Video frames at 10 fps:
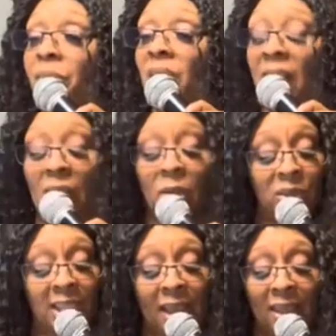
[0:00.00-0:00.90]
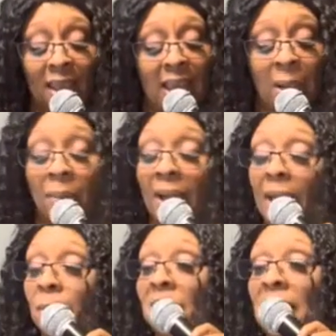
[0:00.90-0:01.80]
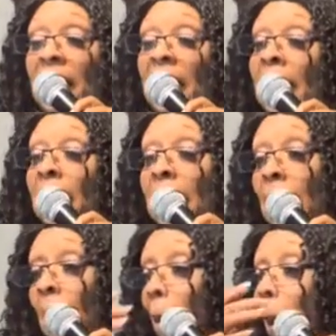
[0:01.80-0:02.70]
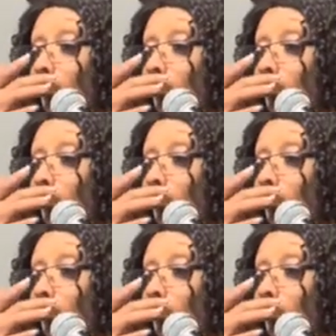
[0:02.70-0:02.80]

It doesn't say that Abraham said anything.